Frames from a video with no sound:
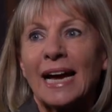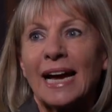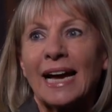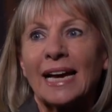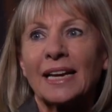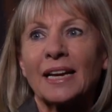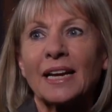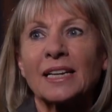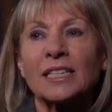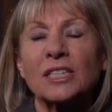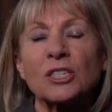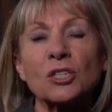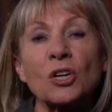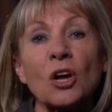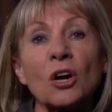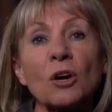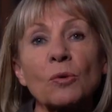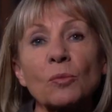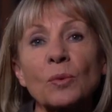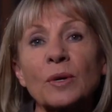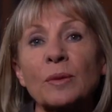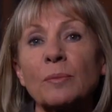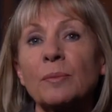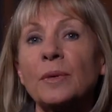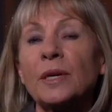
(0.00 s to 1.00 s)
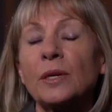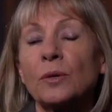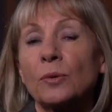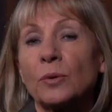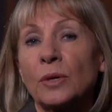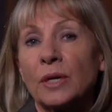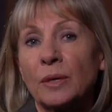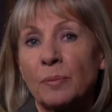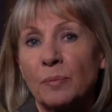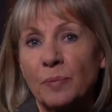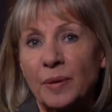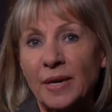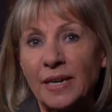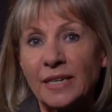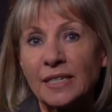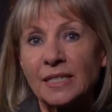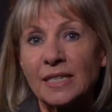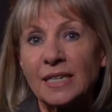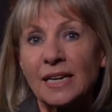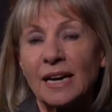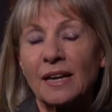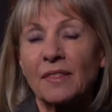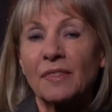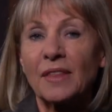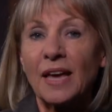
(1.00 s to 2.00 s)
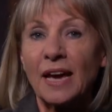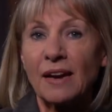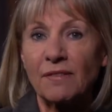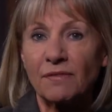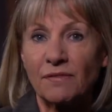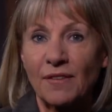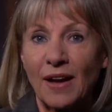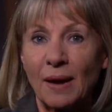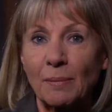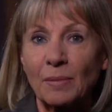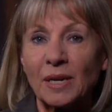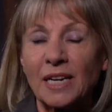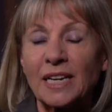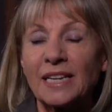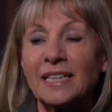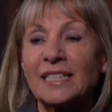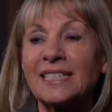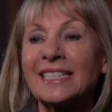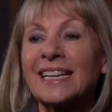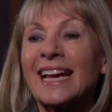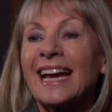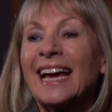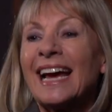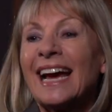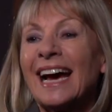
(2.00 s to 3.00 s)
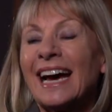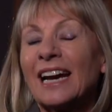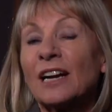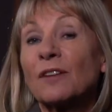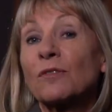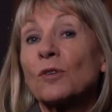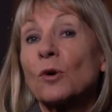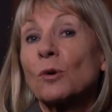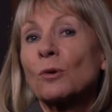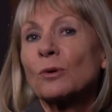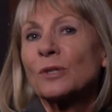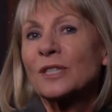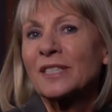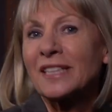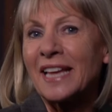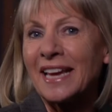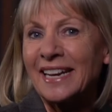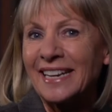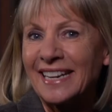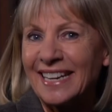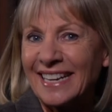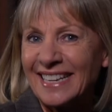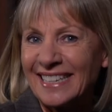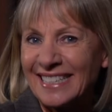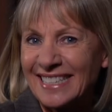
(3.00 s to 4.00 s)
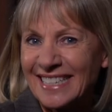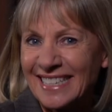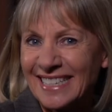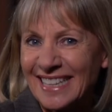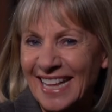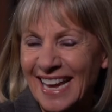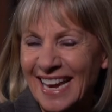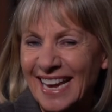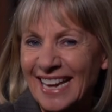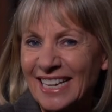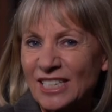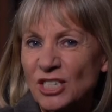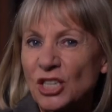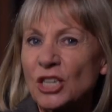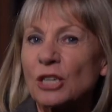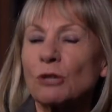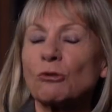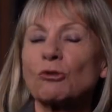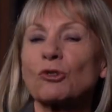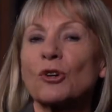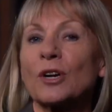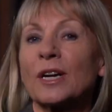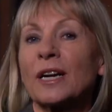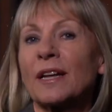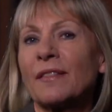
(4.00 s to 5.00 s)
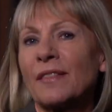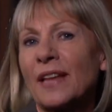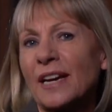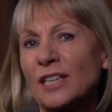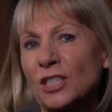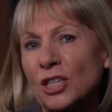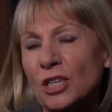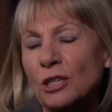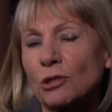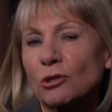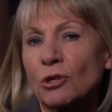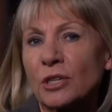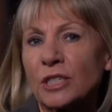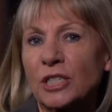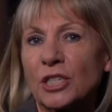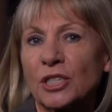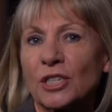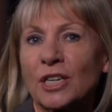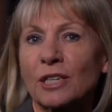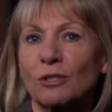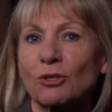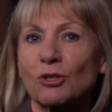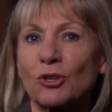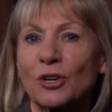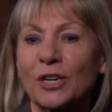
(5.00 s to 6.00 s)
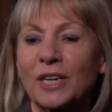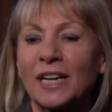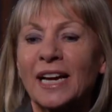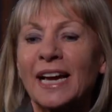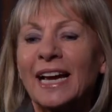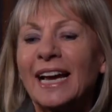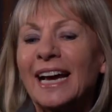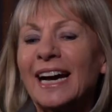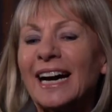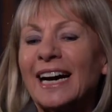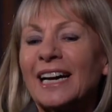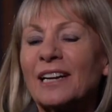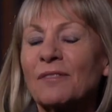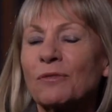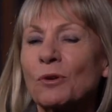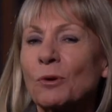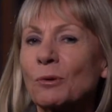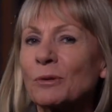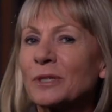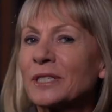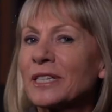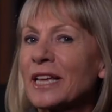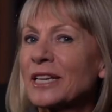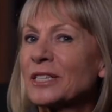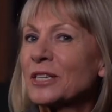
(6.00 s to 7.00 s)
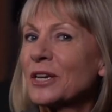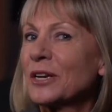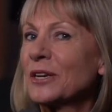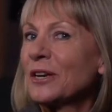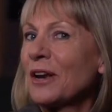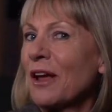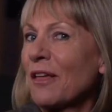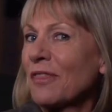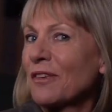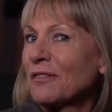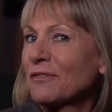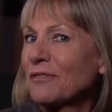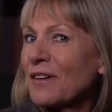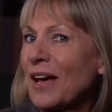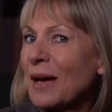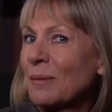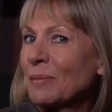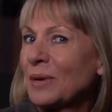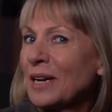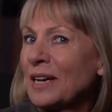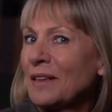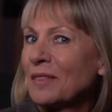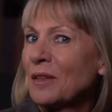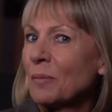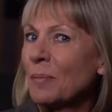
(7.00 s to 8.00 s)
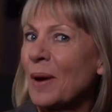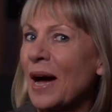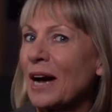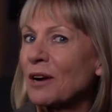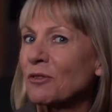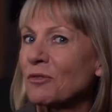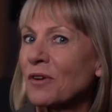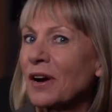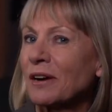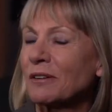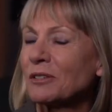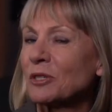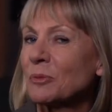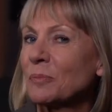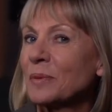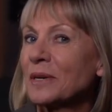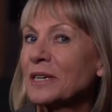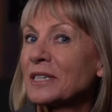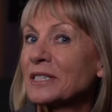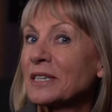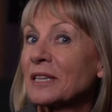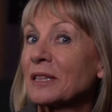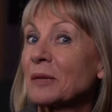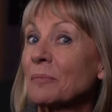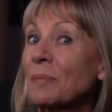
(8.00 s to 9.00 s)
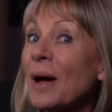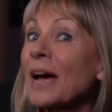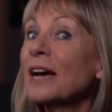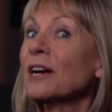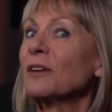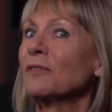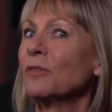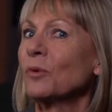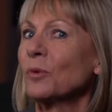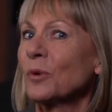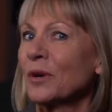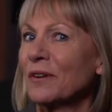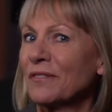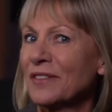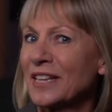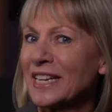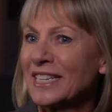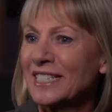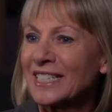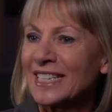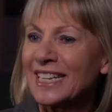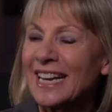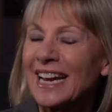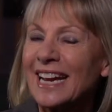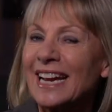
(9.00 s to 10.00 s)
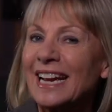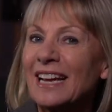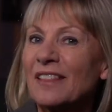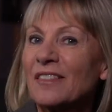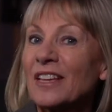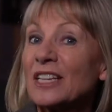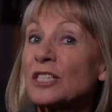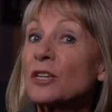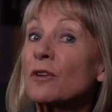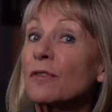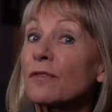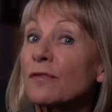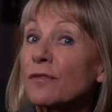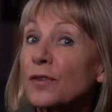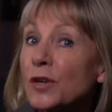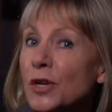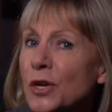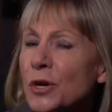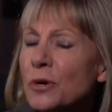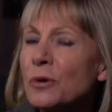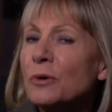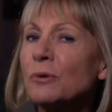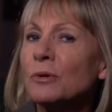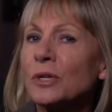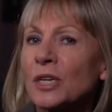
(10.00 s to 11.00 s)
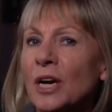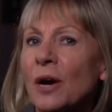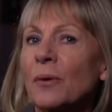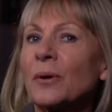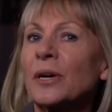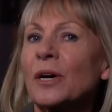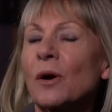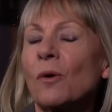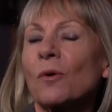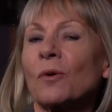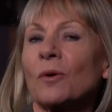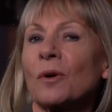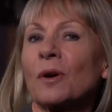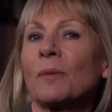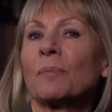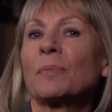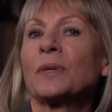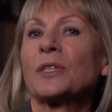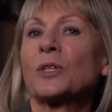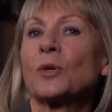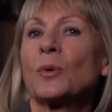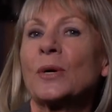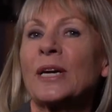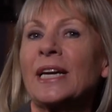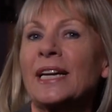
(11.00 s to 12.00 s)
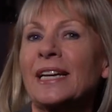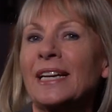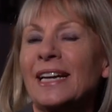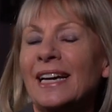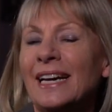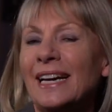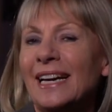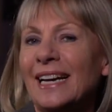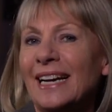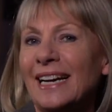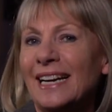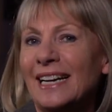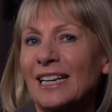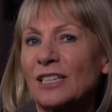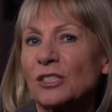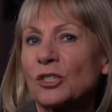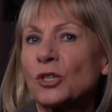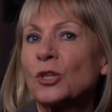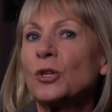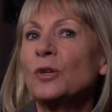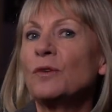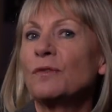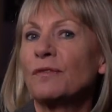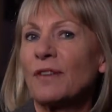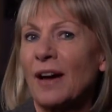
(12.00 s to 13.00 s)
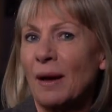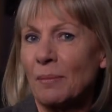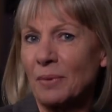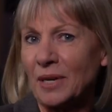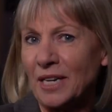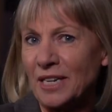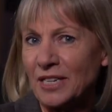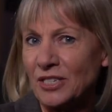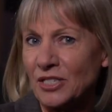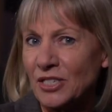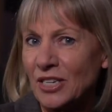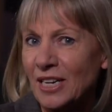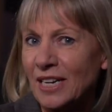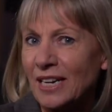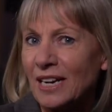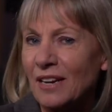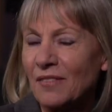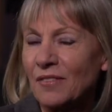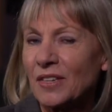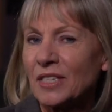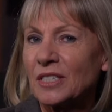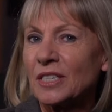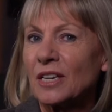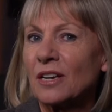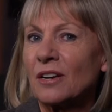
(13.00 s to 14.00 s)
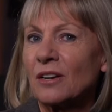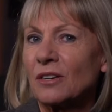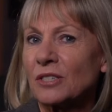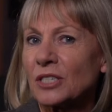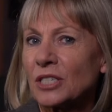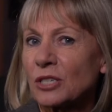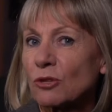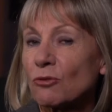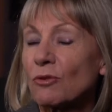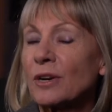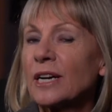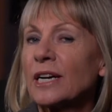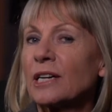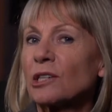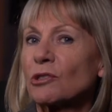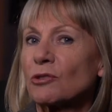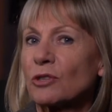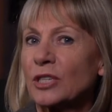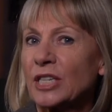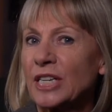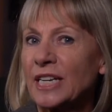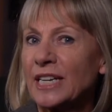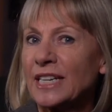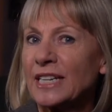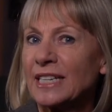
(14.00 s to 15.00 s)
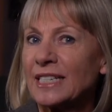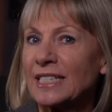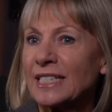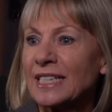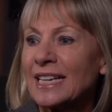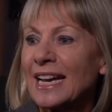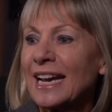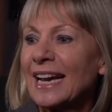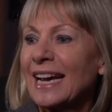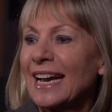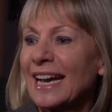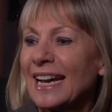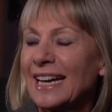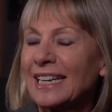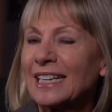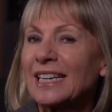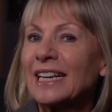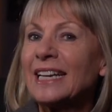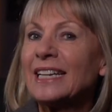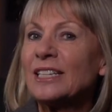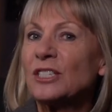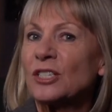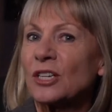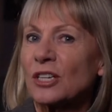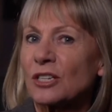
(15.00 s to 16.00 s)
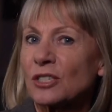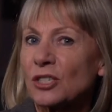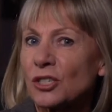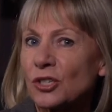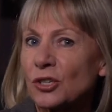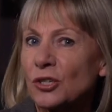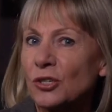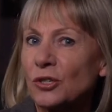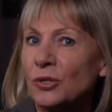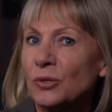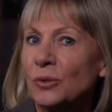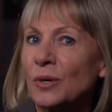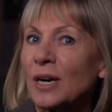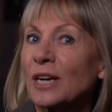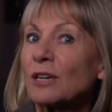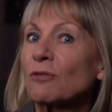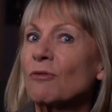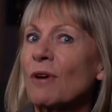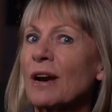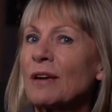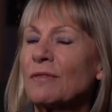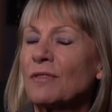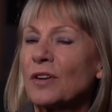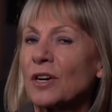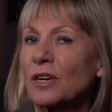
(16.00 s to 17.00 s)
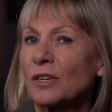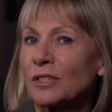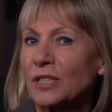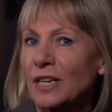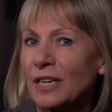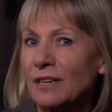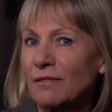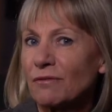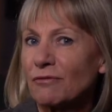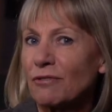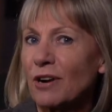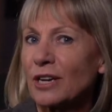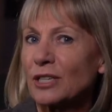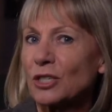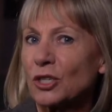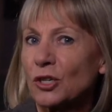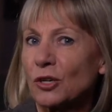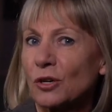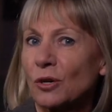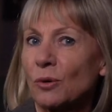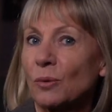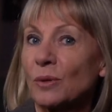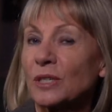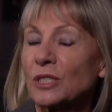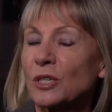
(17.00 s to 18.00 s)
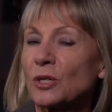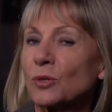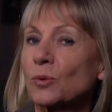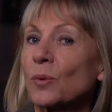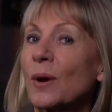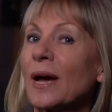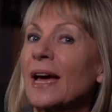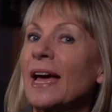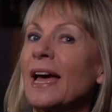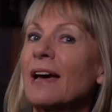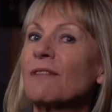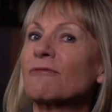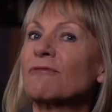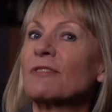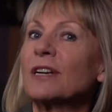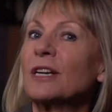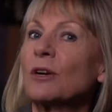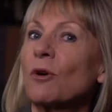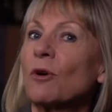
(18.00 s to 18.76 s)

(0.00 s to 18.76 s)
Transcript: And I start with Minou and Pete and their families. And of course, then it's their children and their children's children. And of course, there's another family in the background, because at the back of all of this, there's a feud going on between uh, two families that lasts three hundred years and leads us to a graveyard in Franchuk, which is where every